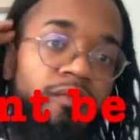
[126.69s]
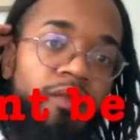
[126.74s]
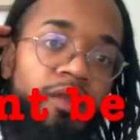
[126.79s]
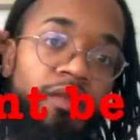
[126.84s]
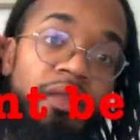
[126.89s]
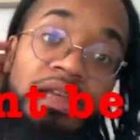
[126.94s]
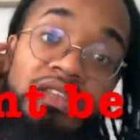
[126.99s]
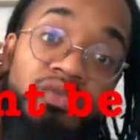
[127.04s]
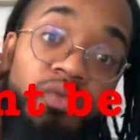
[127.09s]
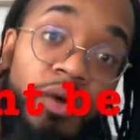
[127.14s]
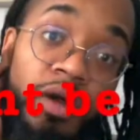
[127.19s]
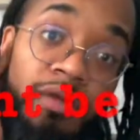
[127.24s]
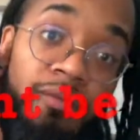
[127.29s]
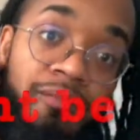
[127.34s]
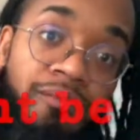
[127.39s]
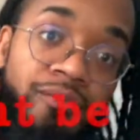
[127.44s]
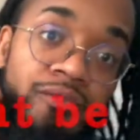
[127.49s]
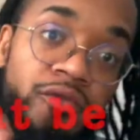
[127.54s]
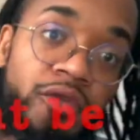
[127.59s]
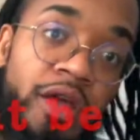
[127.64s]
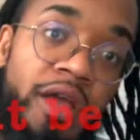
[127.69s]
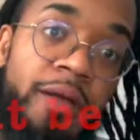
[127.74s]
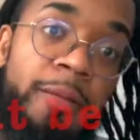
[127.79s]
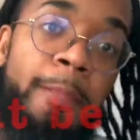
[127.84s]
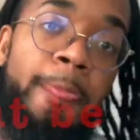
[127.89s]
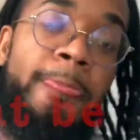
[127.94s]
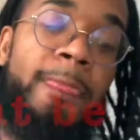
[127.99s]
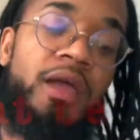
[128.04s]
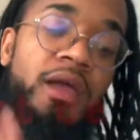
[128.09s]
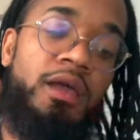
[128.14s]
That's one, right?
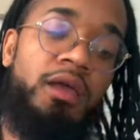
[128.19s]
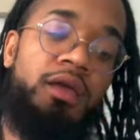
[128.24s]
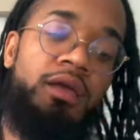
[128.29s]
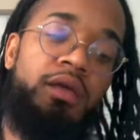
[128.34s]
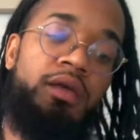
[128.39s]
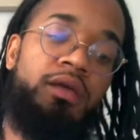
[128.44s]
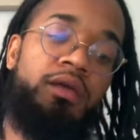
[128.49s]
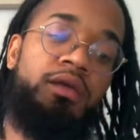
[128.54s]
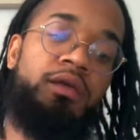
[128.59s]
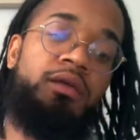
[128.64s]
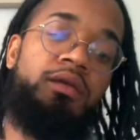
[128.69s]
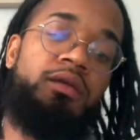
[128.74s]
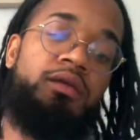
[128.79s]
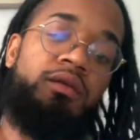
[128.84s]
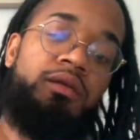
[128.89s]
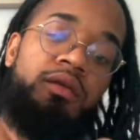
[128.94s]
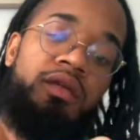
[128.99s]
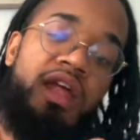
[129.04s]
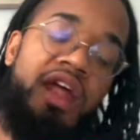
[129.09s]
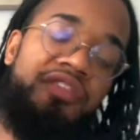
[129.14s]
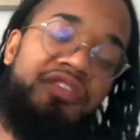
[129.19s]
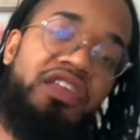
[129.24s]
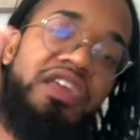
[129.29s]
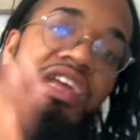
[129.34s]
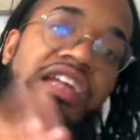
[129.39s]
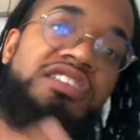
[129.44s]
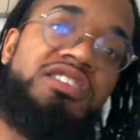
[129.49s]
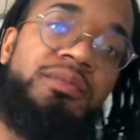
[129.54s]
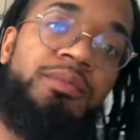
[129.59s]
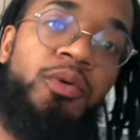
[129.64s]
I think
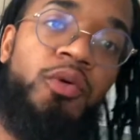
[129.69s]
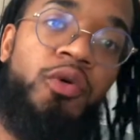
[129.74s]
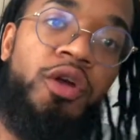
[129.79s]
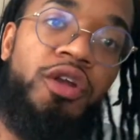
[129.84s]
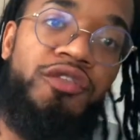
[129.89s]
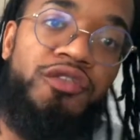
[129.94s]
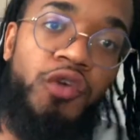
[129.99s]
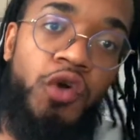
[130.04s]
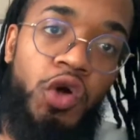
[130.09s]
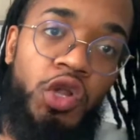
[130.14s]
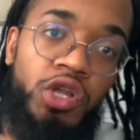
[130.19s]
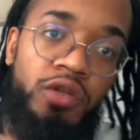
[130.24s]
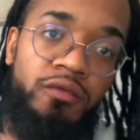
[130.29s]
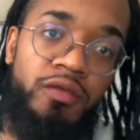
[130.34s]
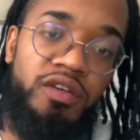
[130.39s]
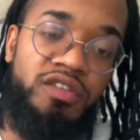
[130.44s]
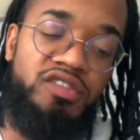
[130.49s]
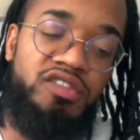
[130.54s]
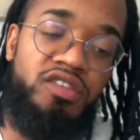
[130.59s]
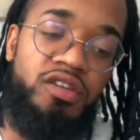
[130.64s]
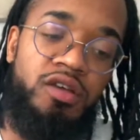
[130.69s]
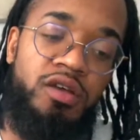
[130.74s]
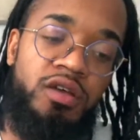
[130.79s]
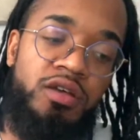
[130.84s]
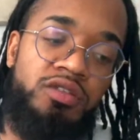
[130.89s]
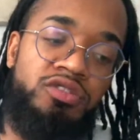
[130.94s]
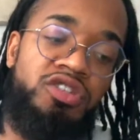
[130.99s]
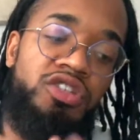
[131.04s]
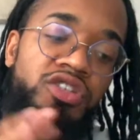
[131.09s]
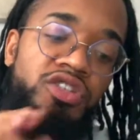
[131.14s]
it's important for all of us
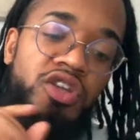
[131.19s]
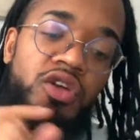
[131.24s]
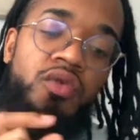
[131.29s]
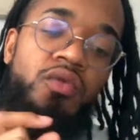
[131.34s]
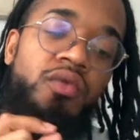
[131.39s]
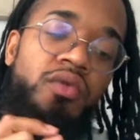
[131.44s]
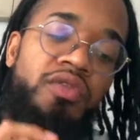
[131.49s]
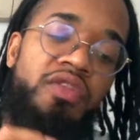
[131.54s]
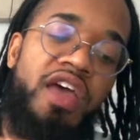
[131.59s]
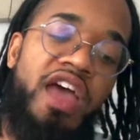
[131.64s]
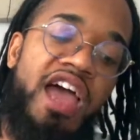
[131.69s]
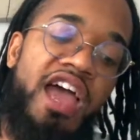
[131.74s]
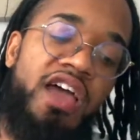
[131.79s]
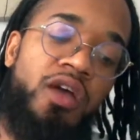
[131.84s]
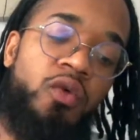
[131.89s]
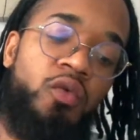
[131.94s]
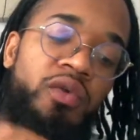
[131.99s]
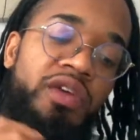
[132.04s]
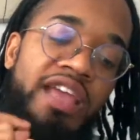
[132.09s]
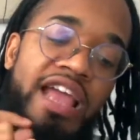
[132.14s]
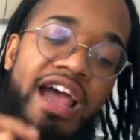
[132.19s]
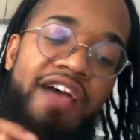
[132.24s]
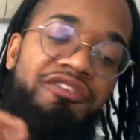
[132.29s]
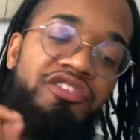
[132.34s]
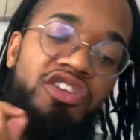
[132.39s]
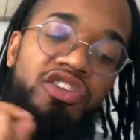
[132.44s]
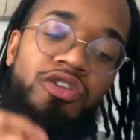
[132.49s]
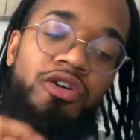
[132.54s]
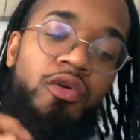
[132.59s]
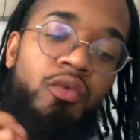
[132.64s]
to note that we have to
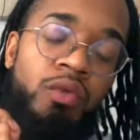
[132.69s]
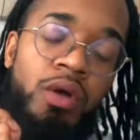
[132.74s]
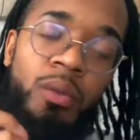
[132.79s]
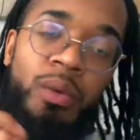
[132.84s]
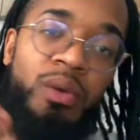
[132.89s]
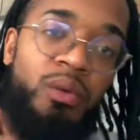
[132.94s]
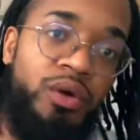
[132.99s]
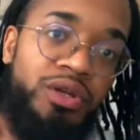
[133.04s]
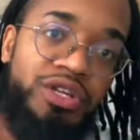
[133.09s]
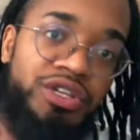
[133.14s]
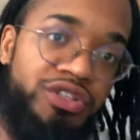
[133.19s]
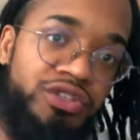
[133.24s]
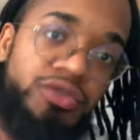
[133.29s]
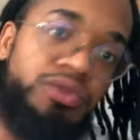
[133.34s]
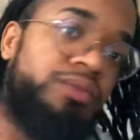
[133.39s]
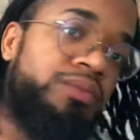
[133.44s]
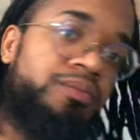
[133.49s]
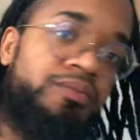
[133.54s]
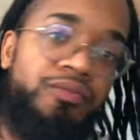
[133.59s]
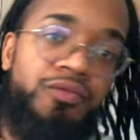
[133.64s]
know what we want to do.